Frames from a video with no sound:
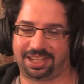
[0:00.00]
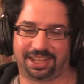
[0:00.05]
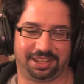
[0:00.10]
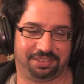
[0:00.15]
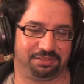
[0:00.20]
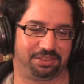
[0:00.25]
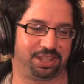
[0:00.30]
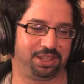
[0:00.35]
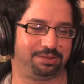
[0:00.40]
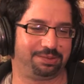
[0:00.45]
am
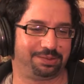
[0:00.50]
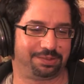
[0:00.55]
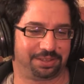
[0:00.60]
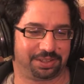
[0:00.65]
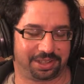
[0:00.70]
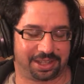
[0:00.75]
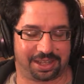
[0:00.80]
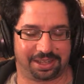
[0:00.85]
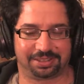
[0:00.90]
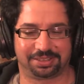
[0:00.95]
thankful for
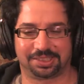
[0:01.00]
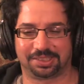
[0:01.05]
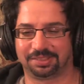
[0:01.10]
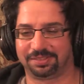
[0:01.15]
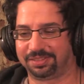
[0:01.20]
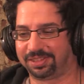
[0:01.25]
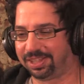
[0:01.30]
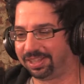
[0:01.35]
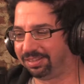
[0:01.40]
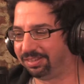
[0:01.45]
that. So
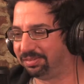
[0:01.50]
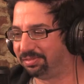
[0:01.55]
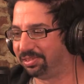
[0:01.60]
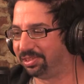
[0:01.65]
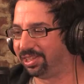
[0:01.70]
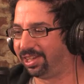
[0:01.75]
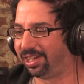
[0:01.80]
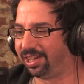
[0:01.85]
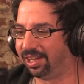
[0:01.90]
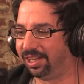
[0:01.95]
thank you for
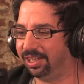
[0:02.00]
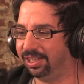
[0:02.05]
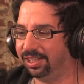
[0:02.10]
that.